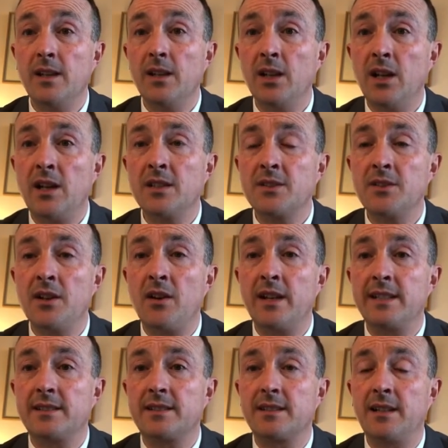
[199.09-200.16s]
Last
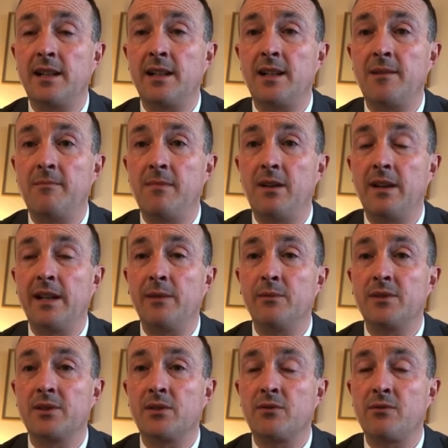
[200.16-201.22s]
night, it
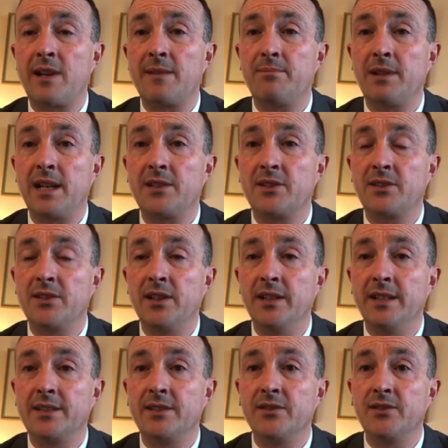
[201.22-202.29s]
was a great pleasure to
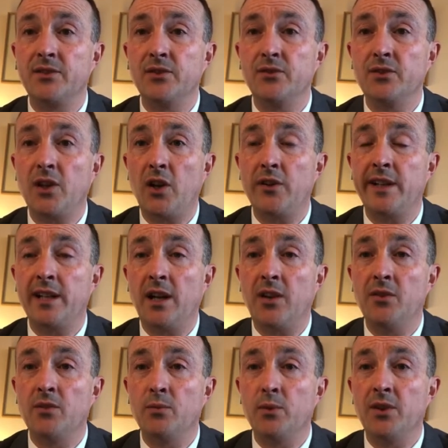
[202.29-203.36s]
listen to Tony
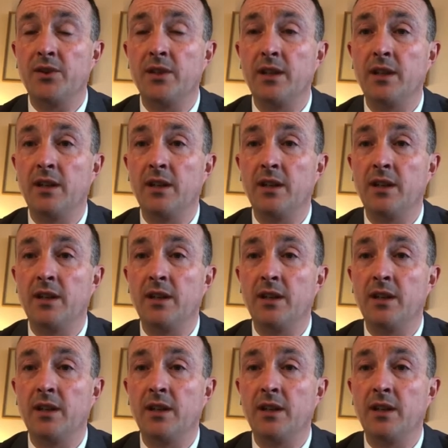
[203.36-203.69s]
Underwood